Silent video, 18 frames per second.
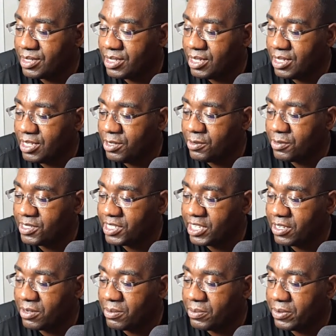You're a
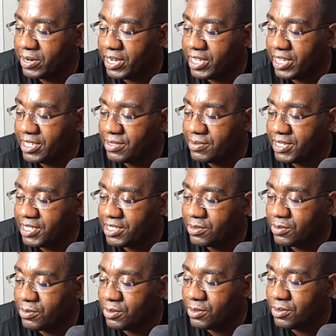psycho brass, so that's
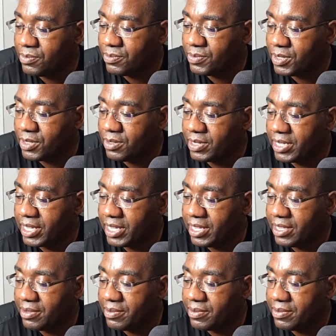cool. Okay.